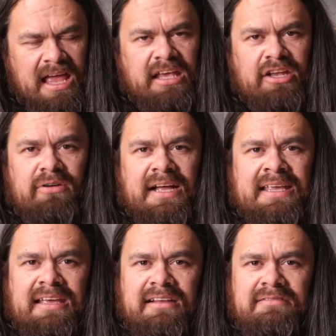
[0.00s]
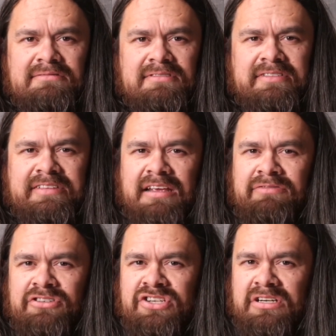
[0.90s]
I can't say
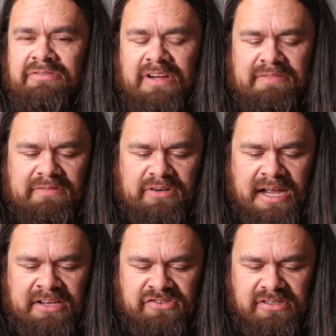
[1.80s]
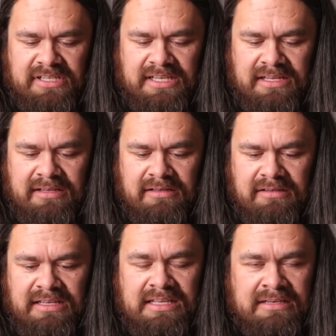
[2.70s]
for sure if I've ever actually
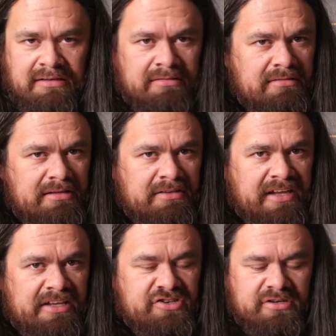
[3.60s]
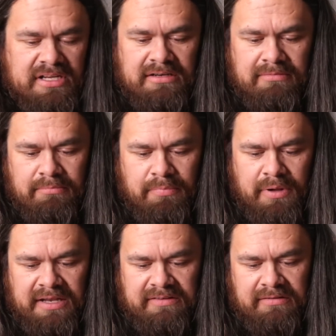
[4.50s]
eaten a tangerine,
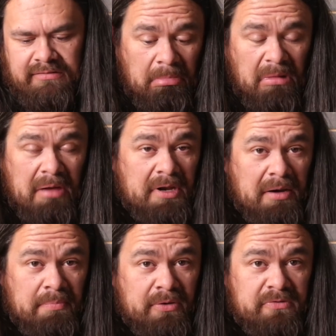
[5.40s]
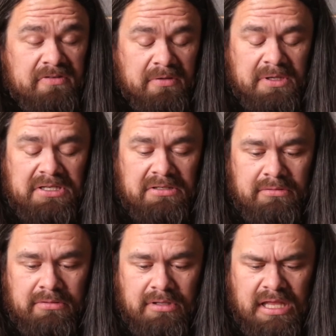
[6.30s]
but I'm not opposed to it.
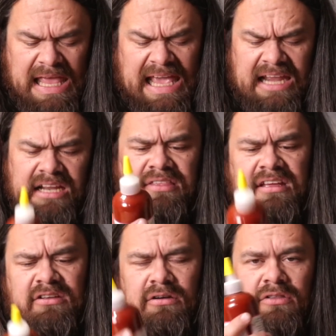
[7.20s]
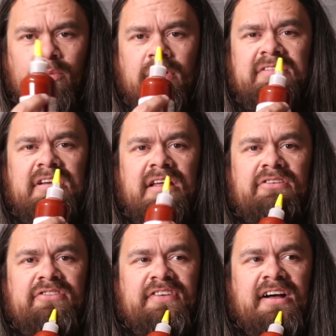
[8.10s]
And I think there was another
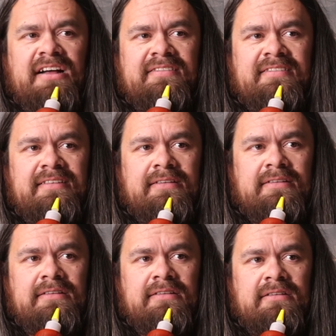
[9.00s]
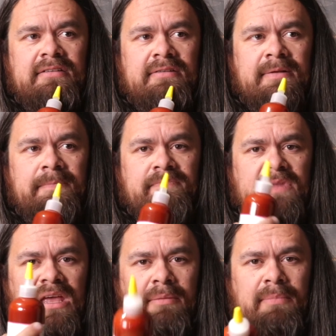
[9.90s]
sauce.
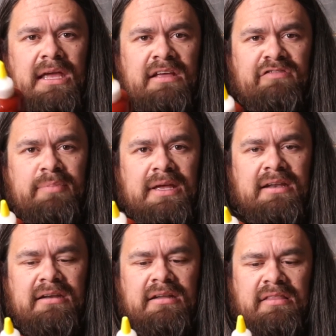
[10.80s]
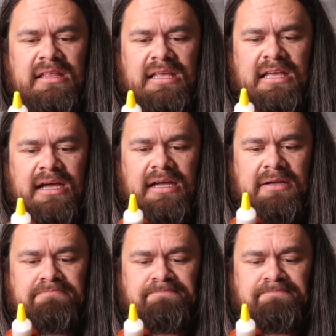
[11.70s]
It may have been the